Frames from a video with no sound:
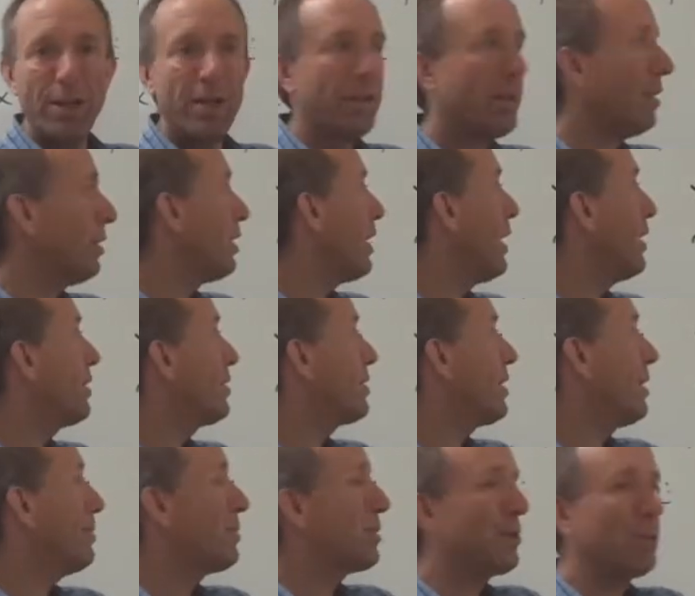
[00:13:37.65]
The length
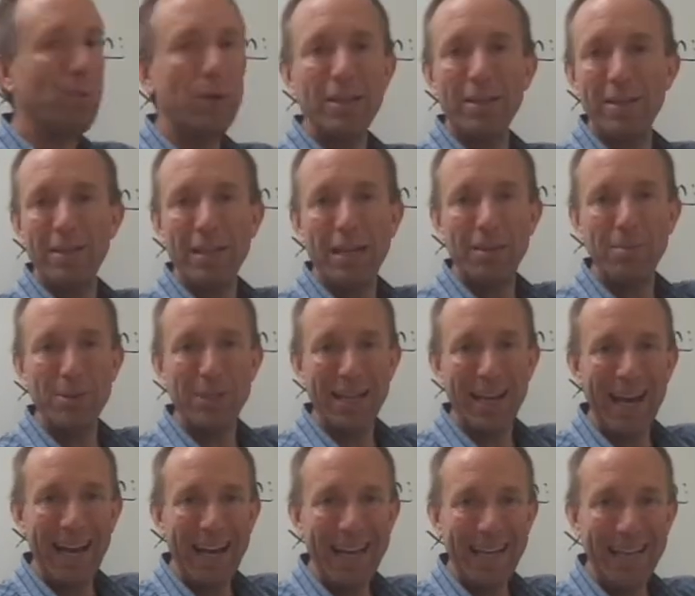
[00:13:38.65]
times the width times the
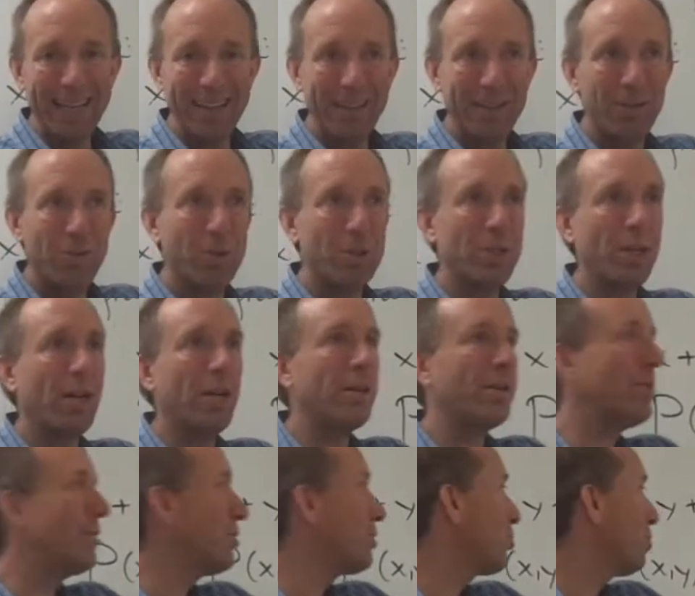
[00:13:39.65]
height was
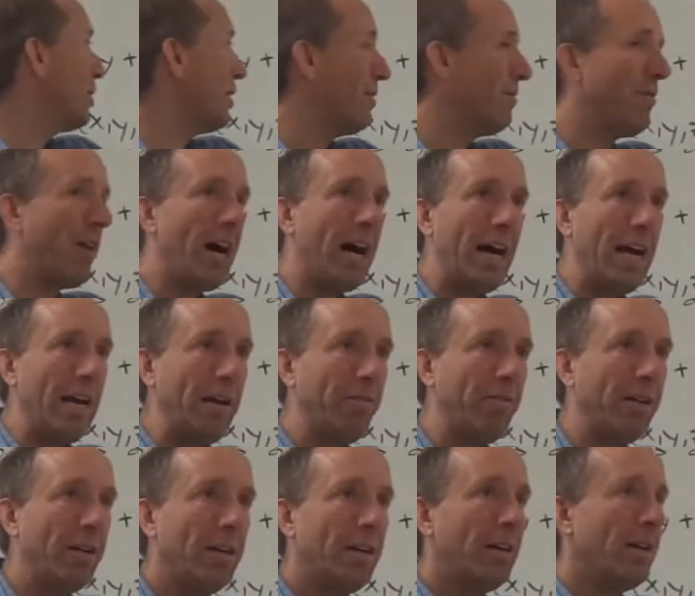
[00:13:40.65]
125,
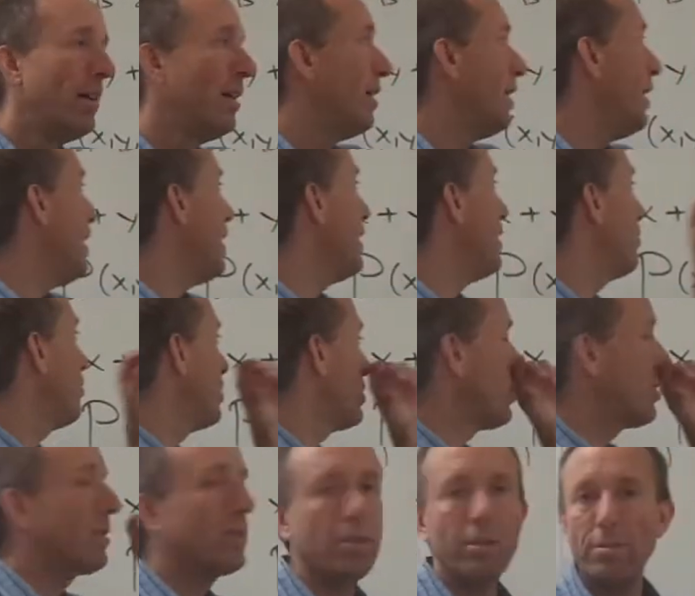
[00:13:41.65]
and it
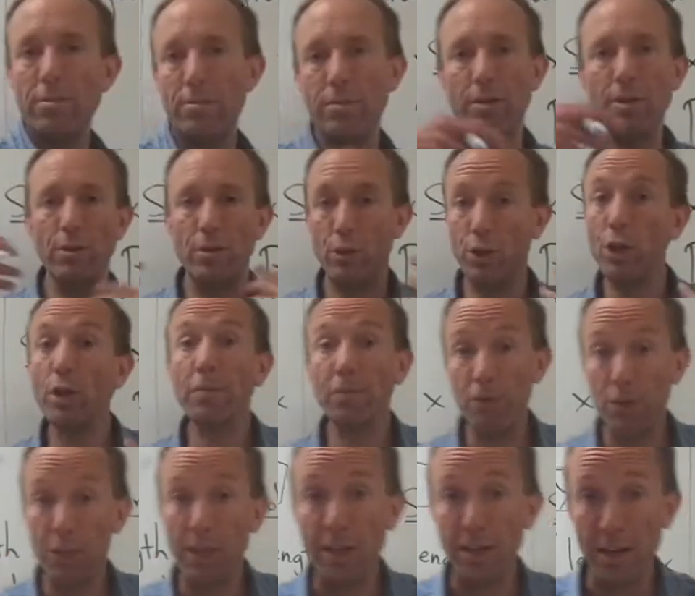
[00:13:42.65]
was the
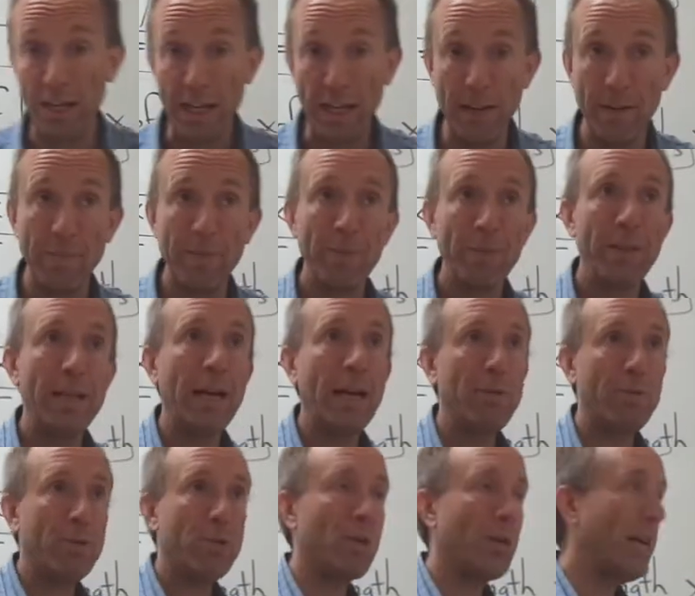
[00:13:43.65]
surface area that I
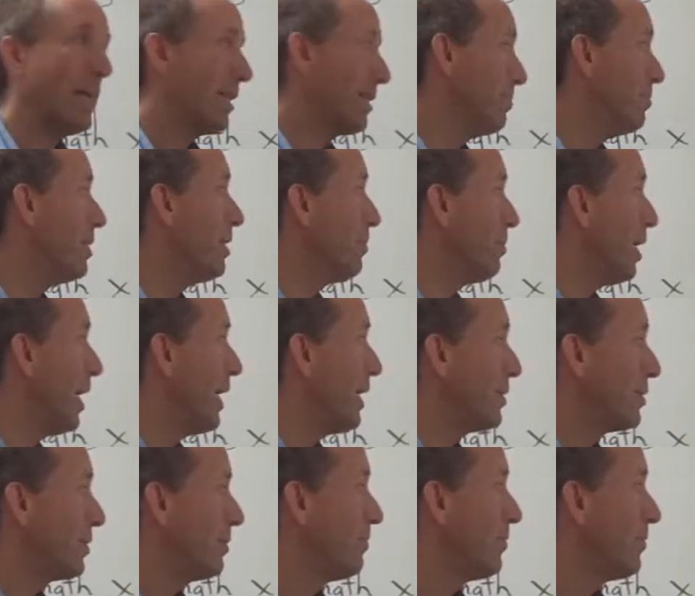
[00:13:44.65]
was trying to minimize.